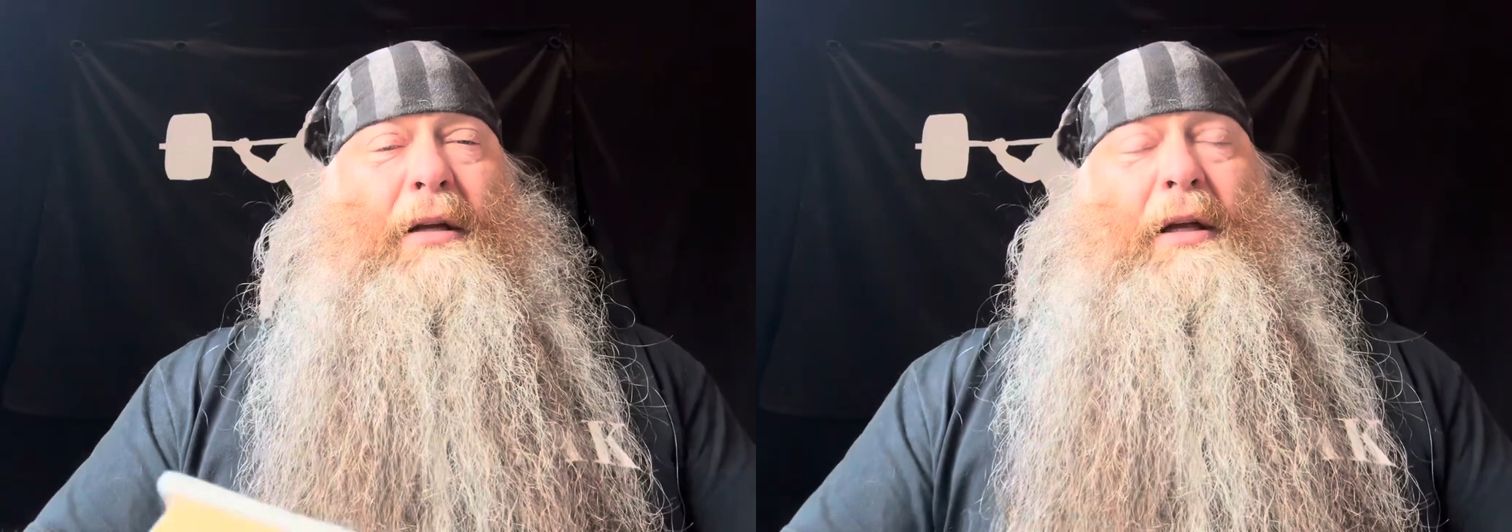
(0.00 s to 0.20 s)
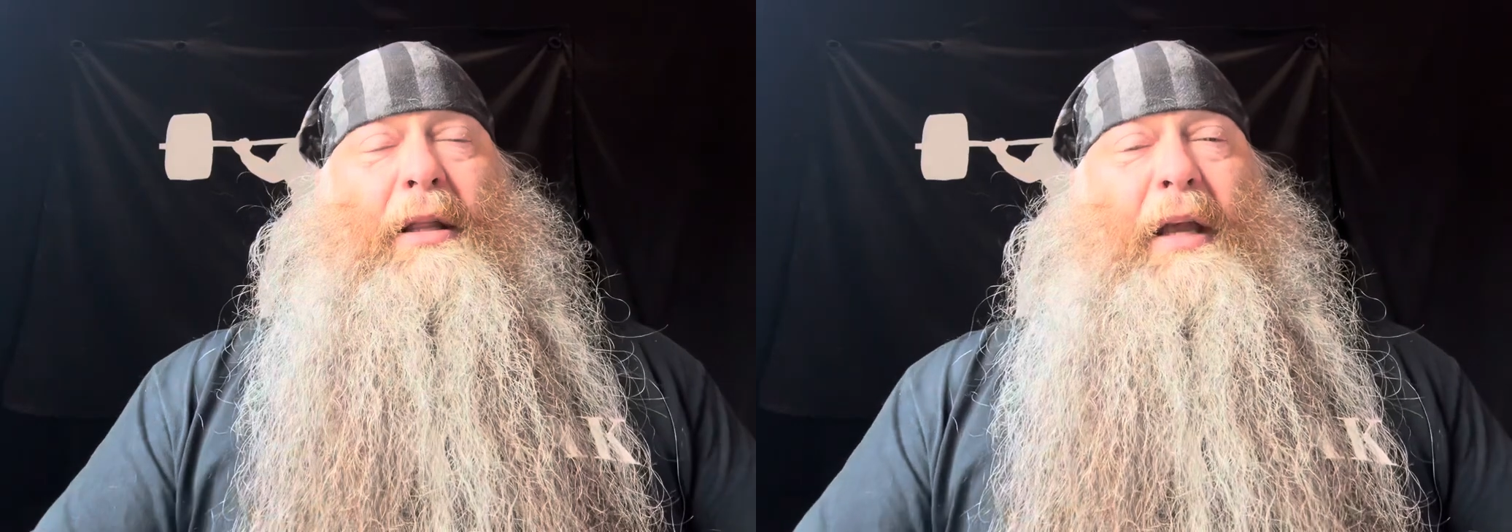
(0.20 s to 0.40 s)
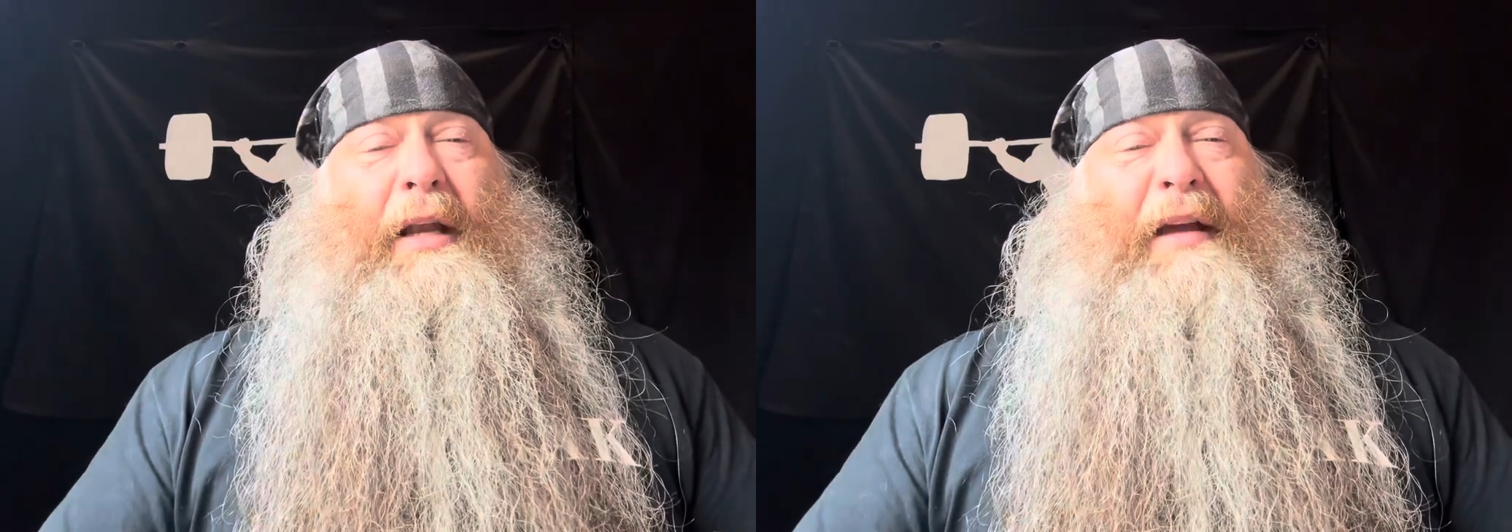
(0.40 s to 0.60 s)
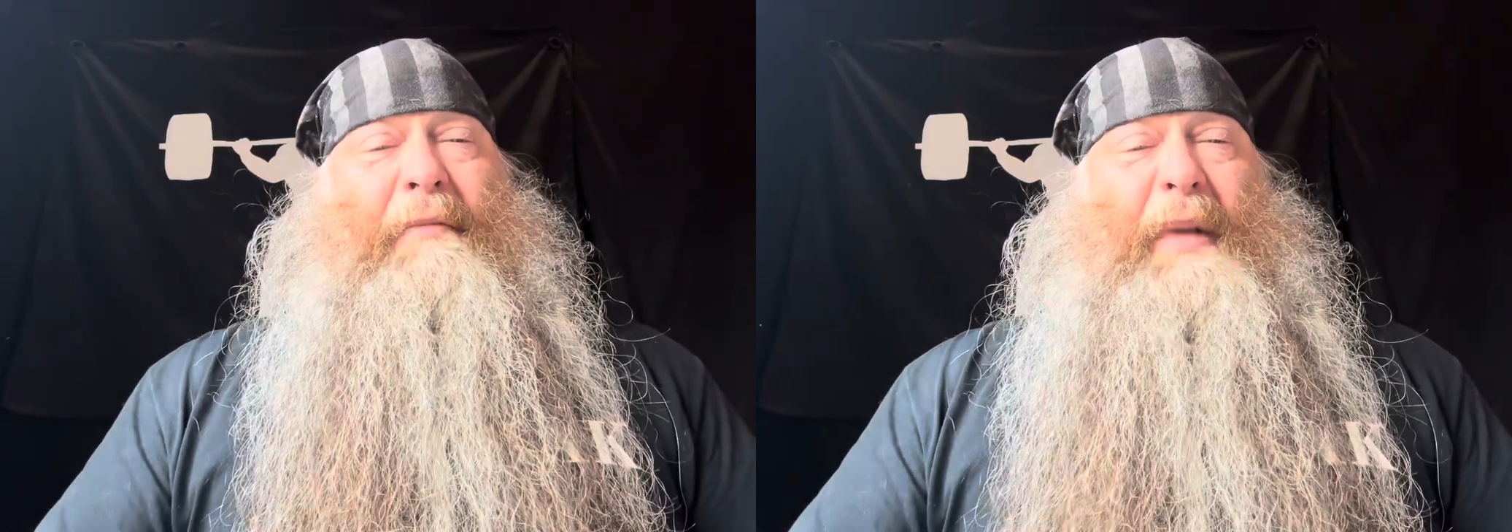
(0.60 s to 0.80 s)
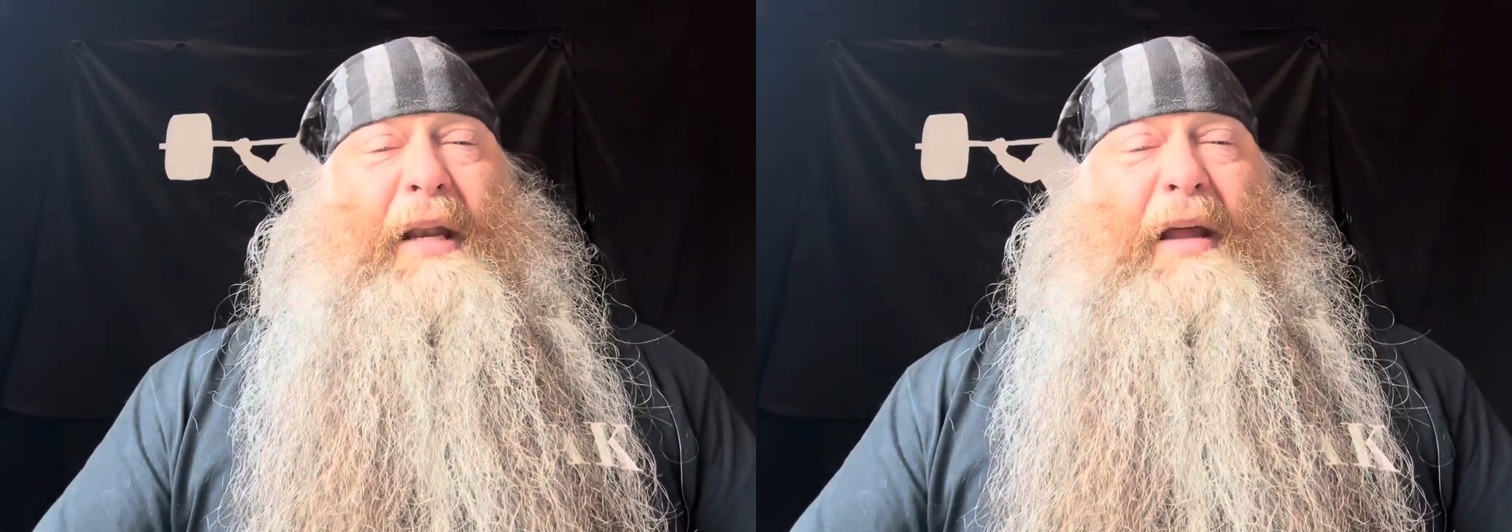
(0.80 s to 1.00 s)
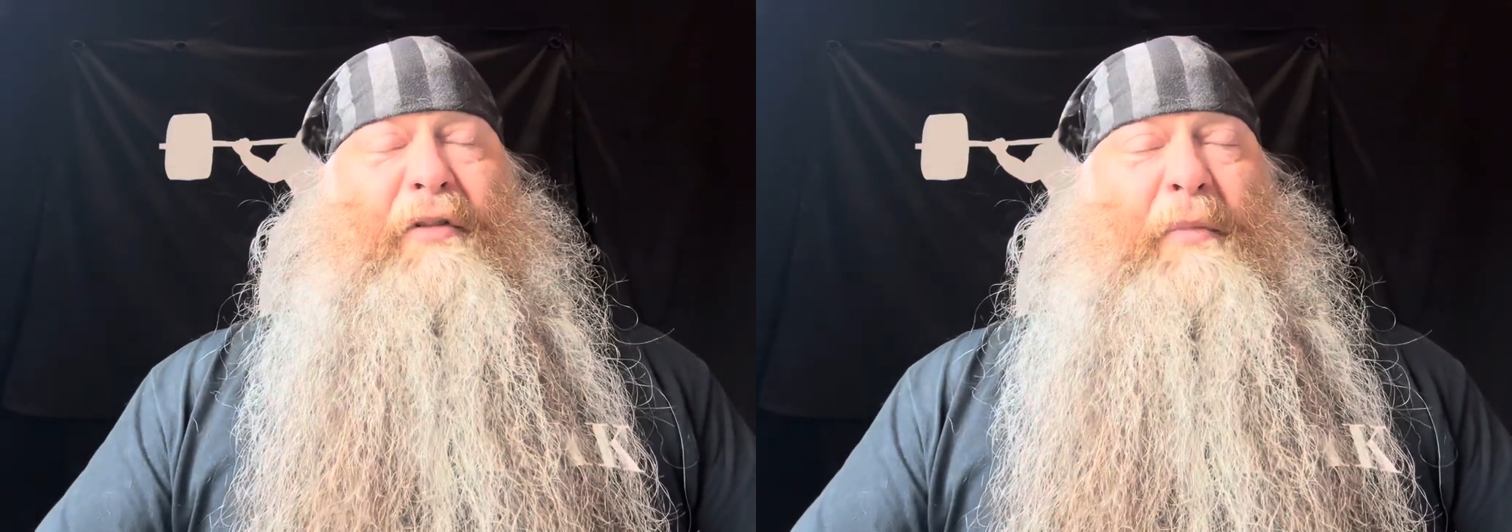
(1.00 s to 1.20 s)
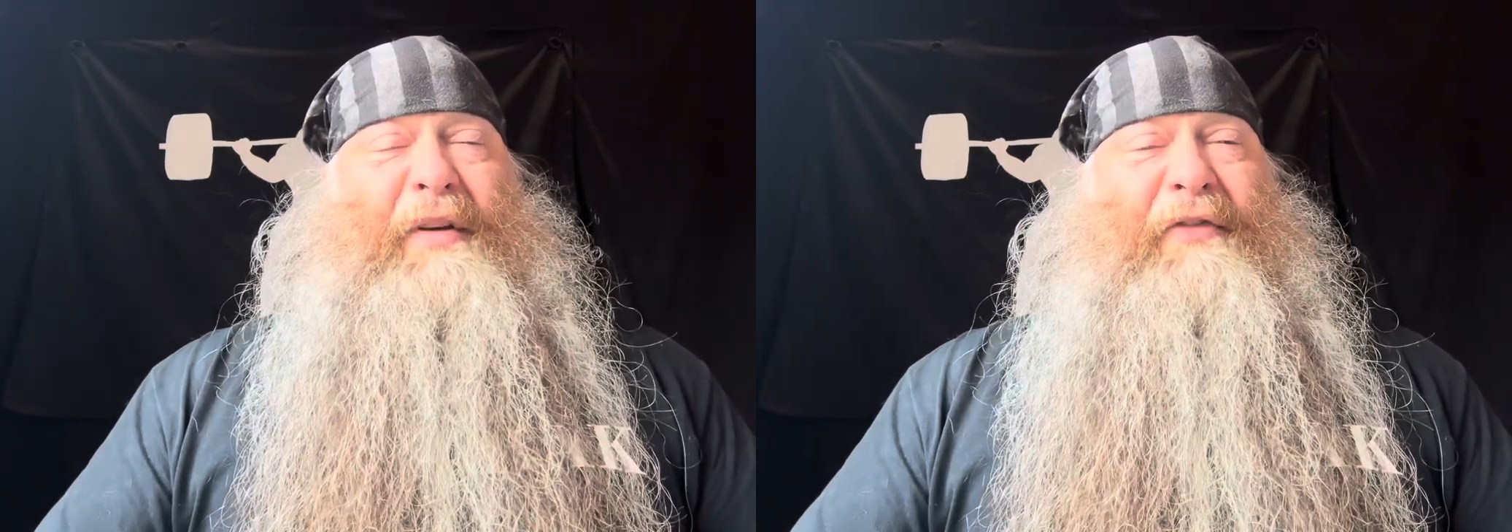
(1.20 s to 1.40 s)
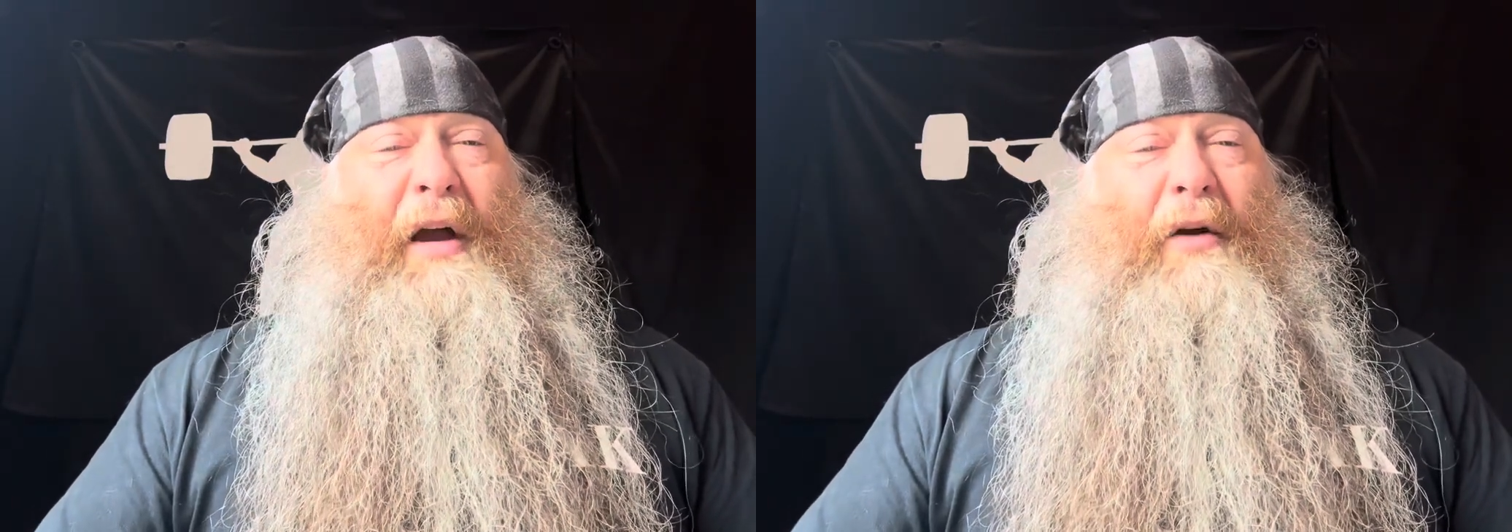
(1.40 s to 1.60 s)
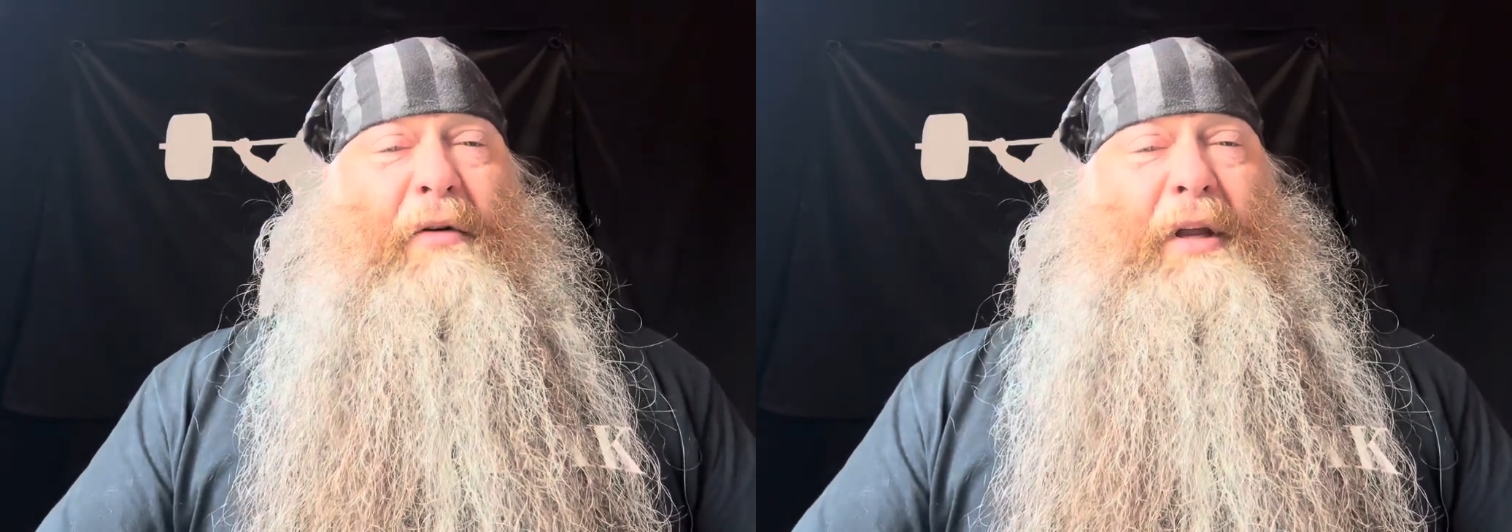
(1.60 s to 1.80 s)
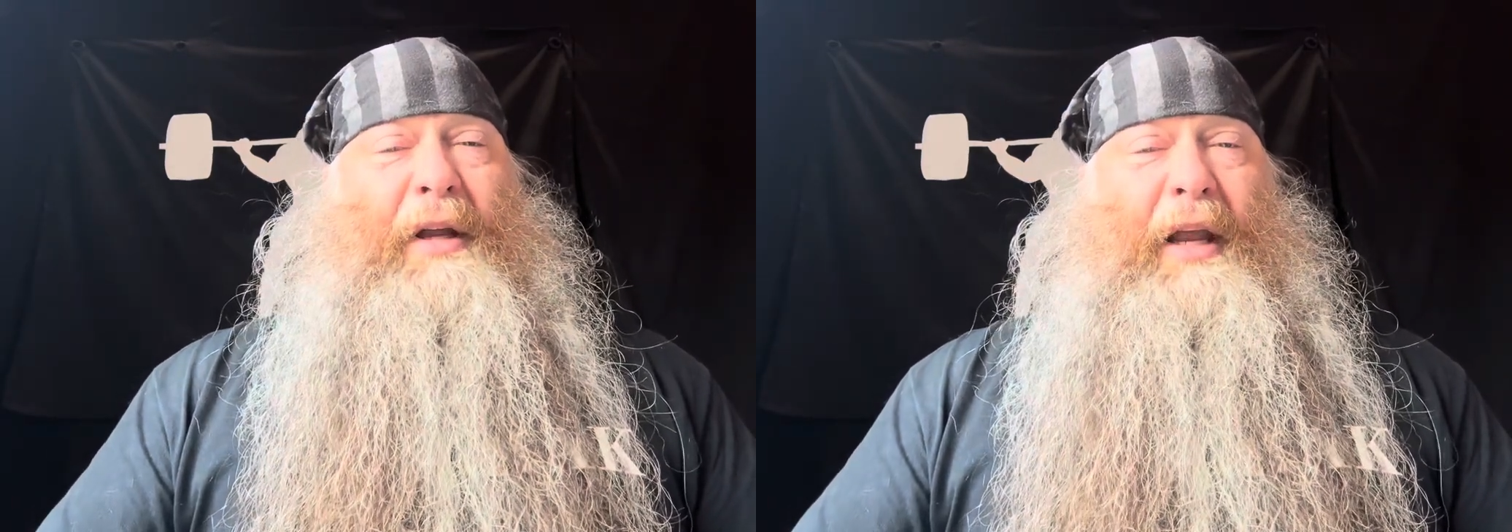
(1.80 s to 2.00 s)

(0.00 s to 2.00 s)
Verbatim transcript: they ne may never be found